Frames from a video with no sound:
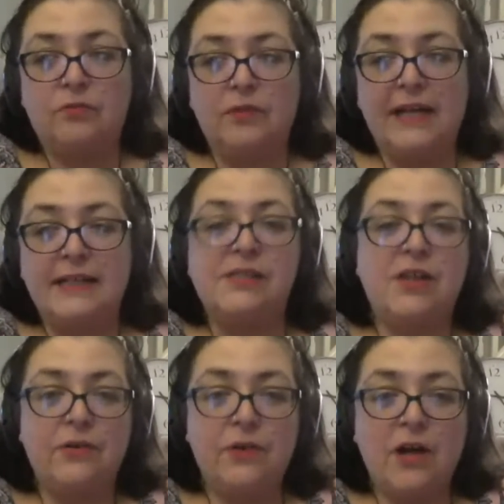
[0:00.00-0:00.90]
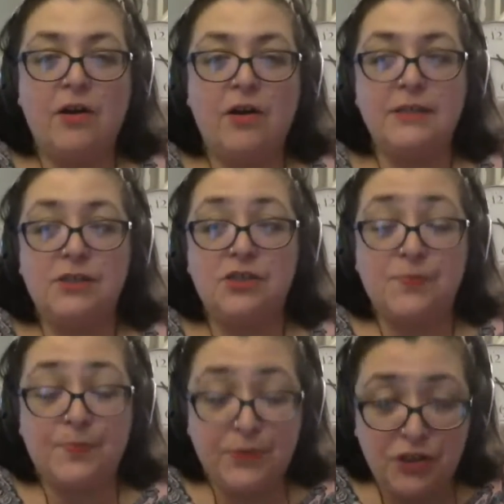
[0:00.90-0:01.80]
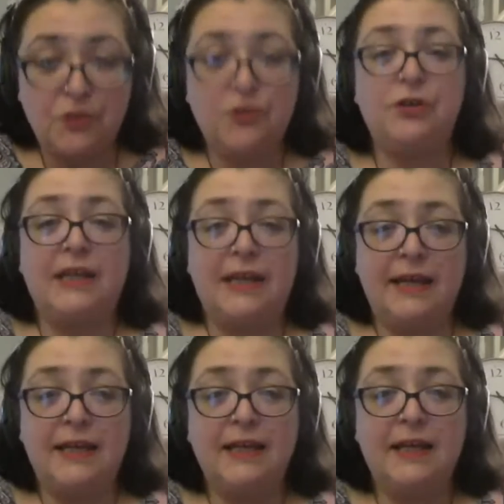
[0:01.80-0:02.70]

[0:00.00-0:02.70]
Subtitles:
Lady Stoneheart is just purely